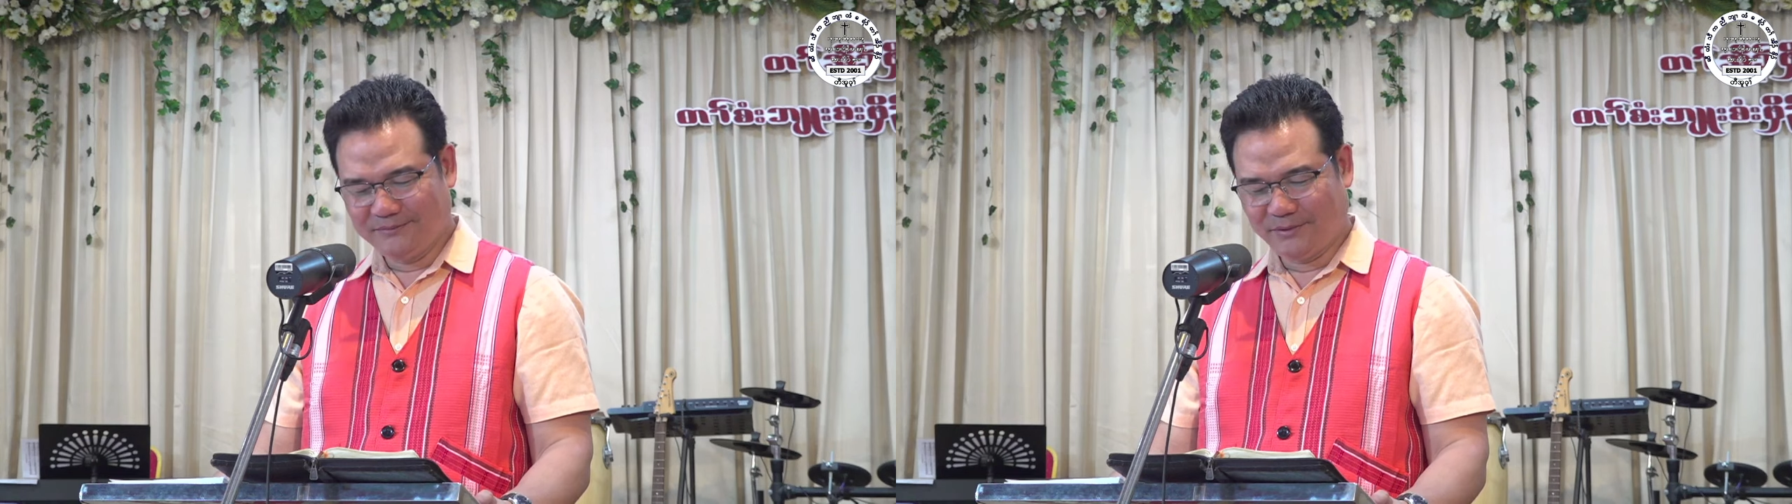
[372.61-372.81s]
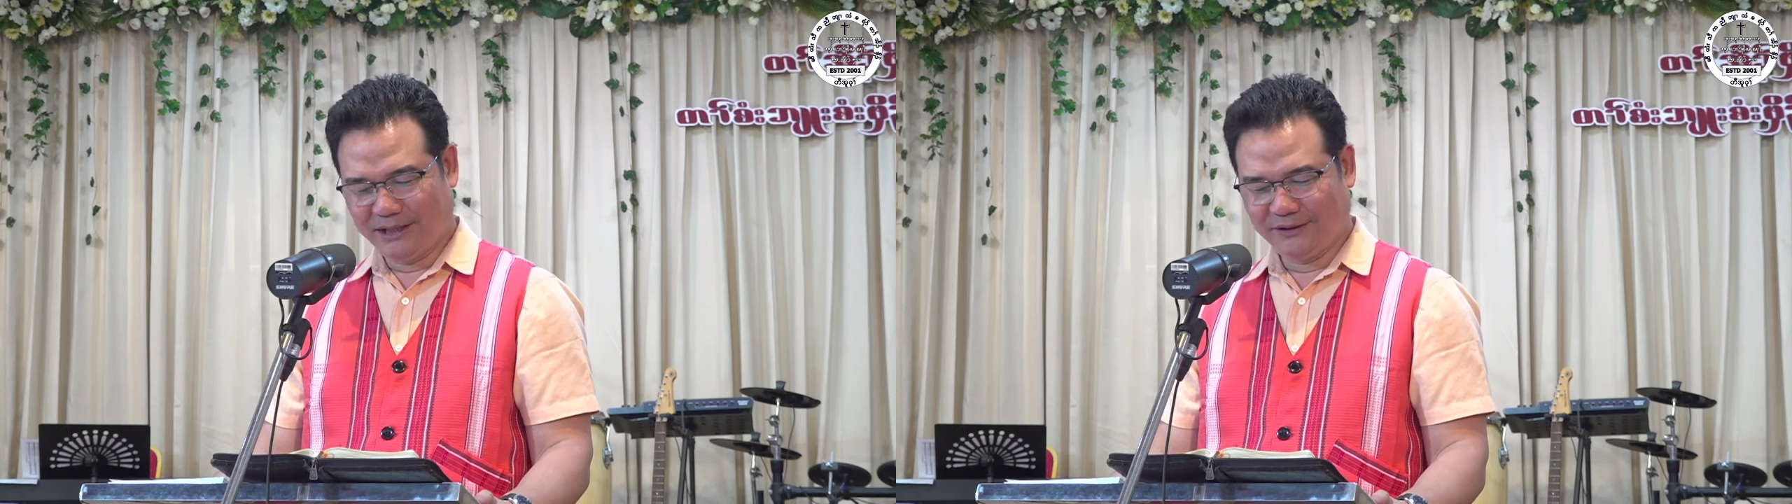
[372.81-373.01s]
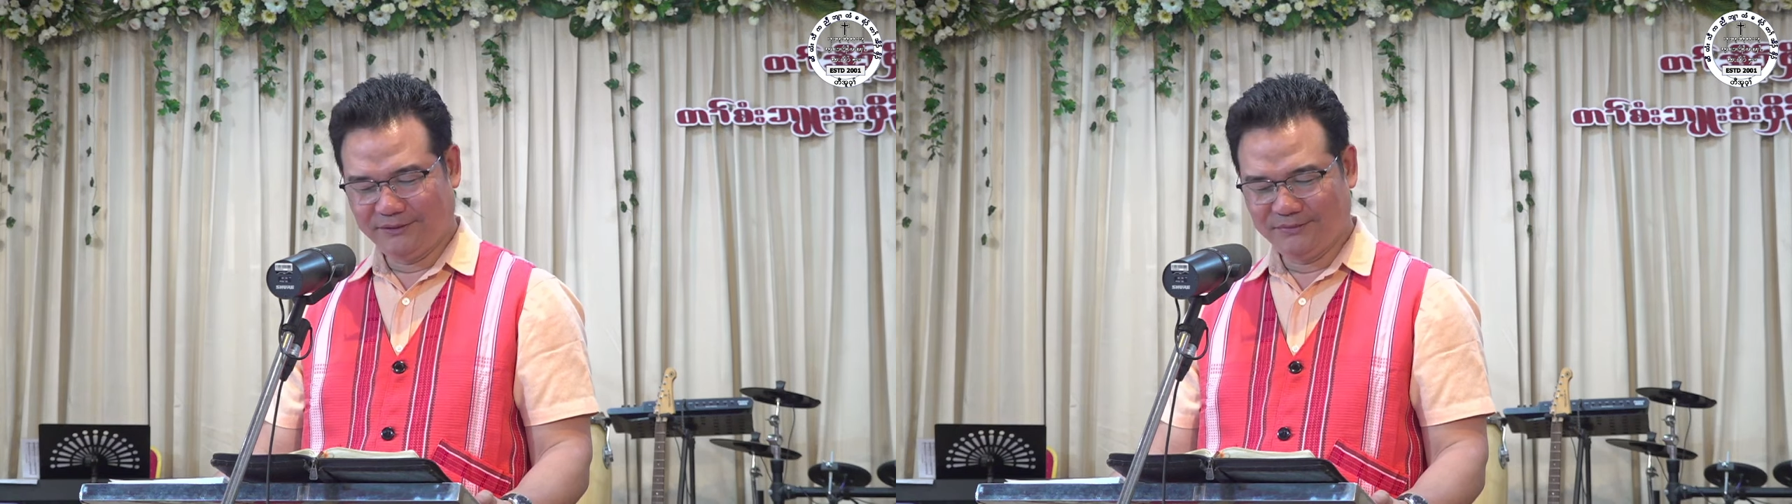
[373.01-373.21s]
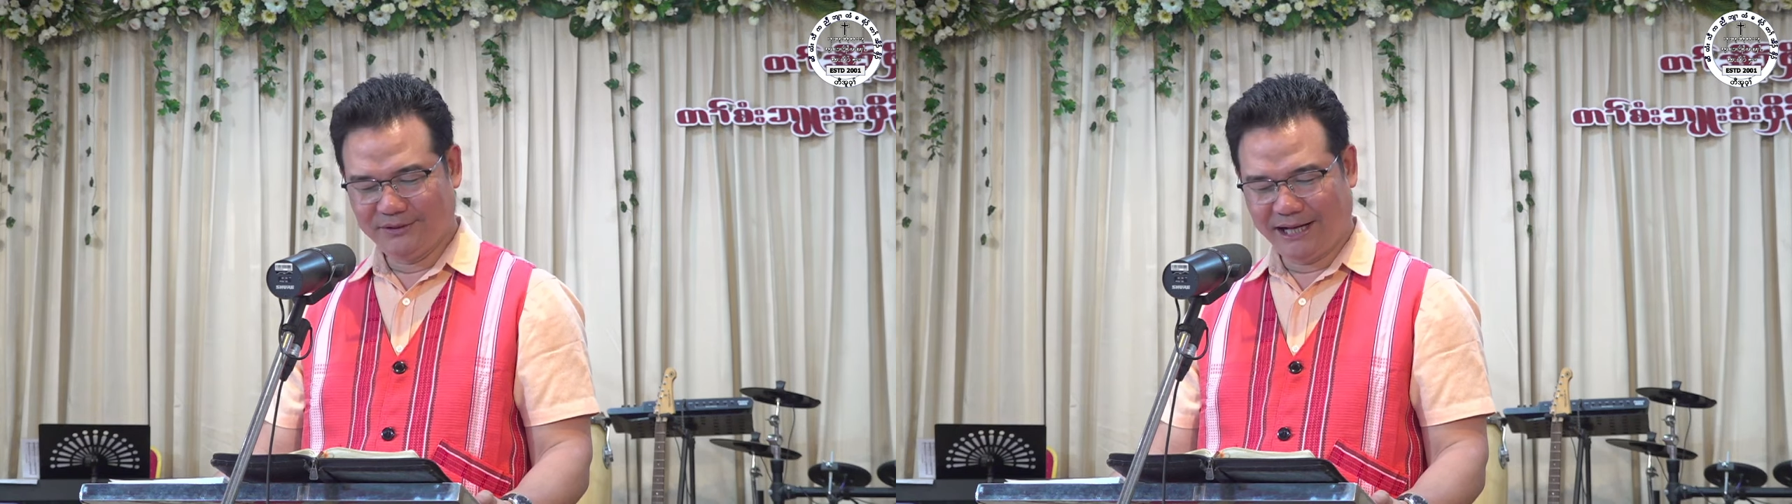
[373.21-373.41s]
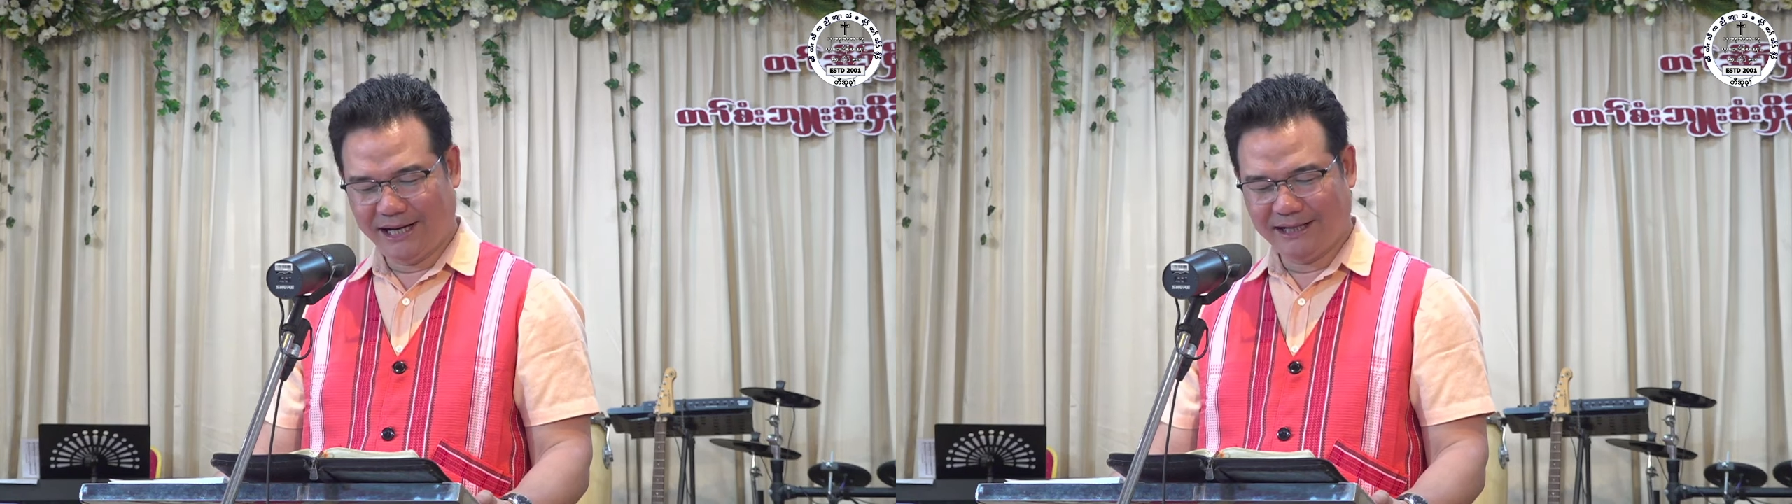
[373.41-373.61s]

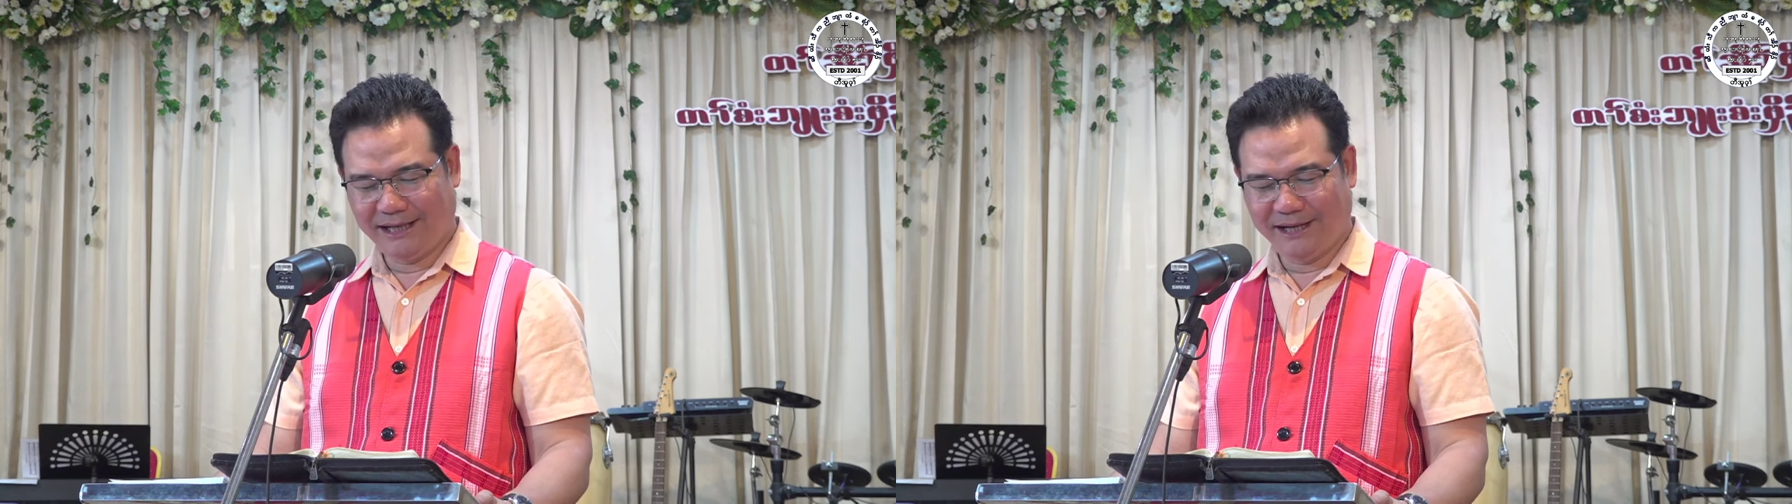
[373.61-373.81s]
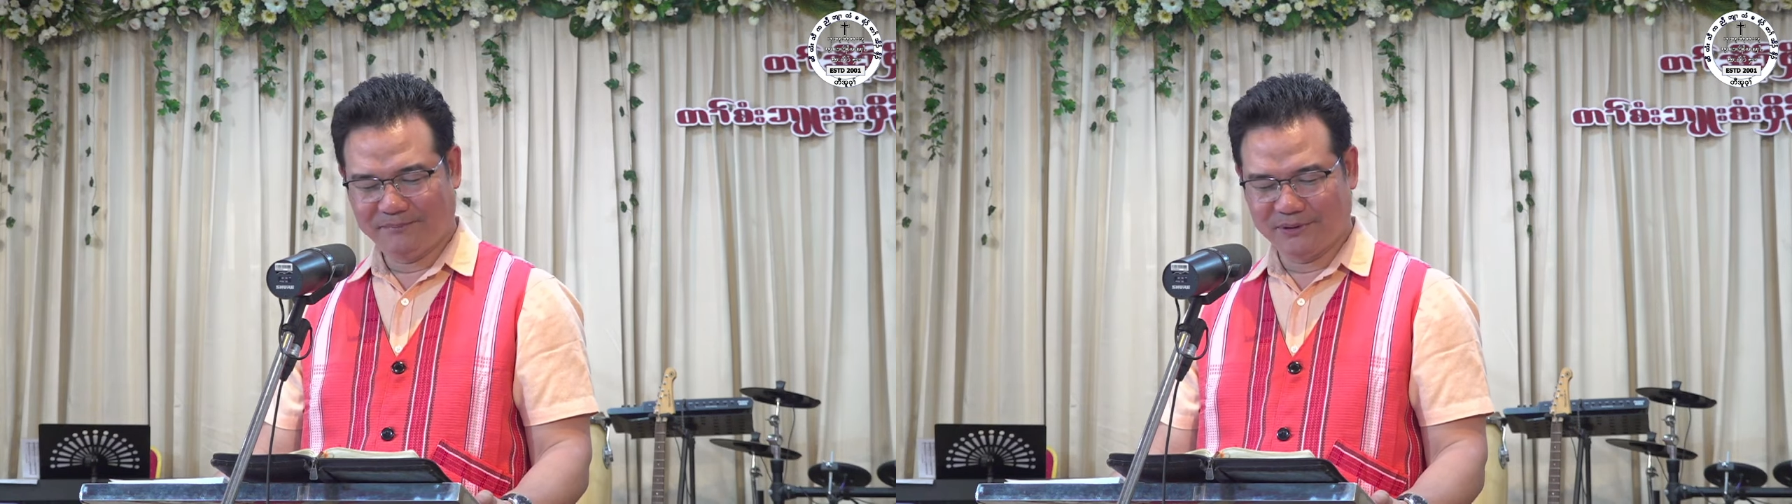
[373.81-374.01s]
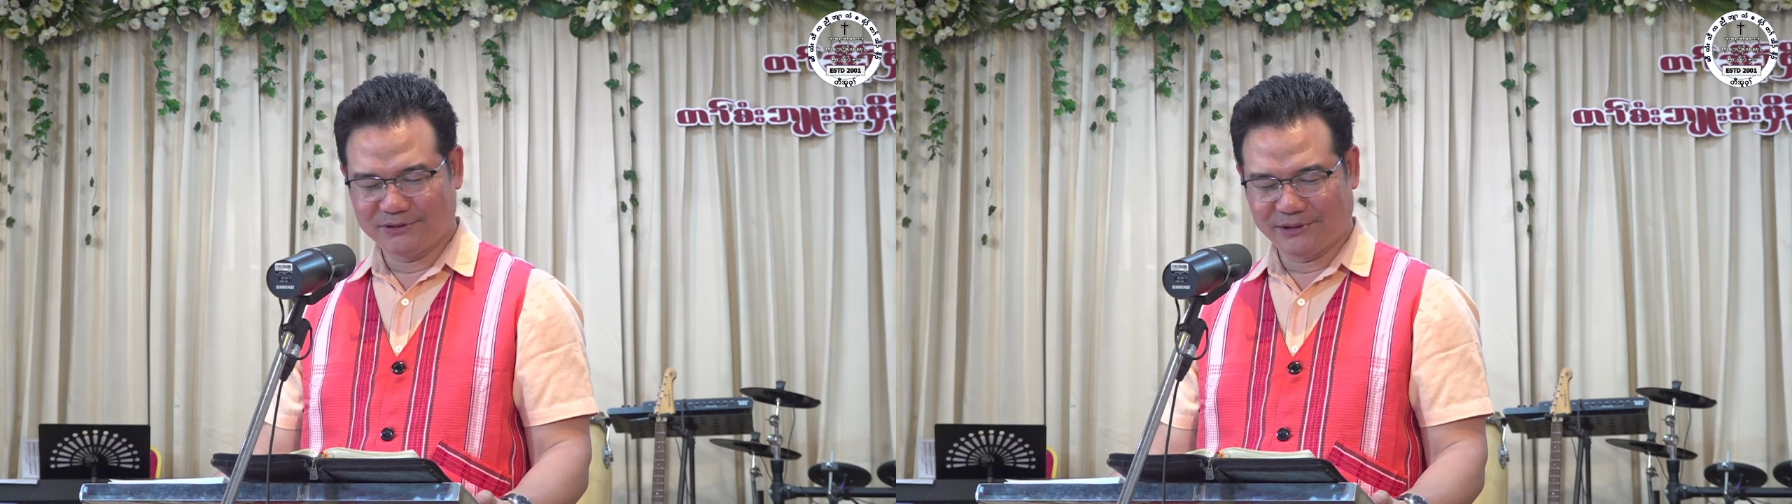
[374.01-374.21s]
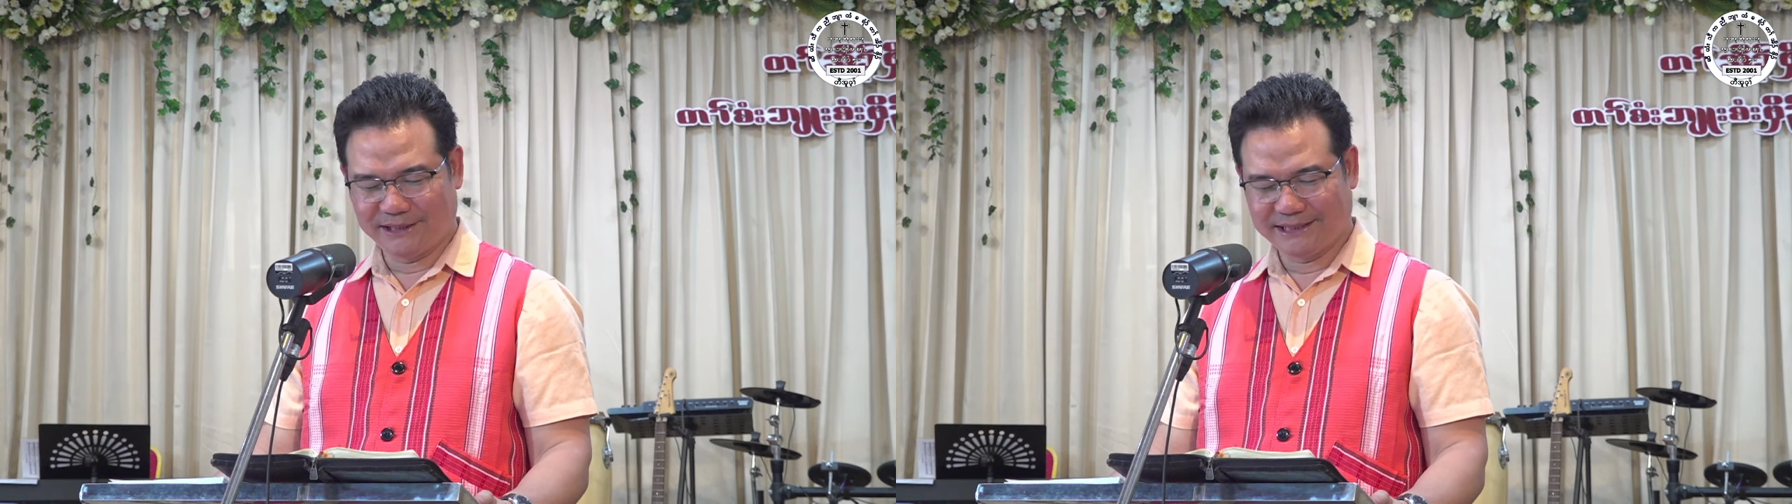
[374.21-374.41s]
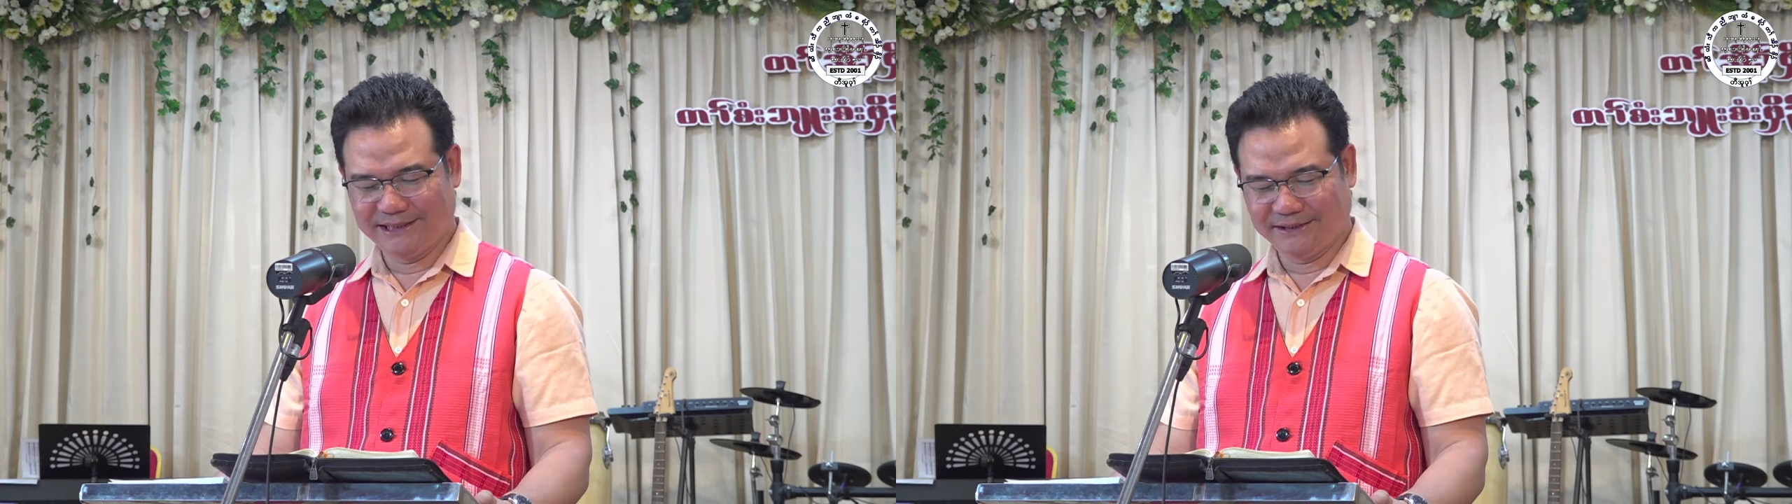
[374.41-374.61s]
Quagamu aga puto
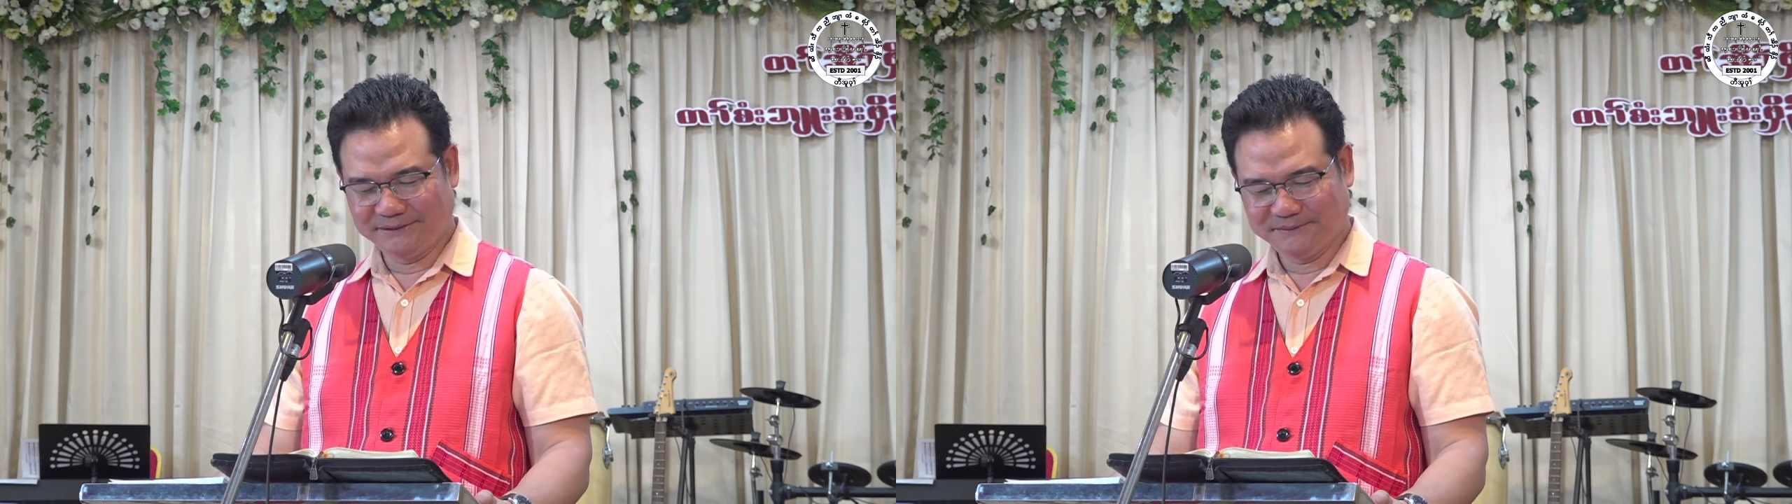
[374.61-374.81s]
akilo.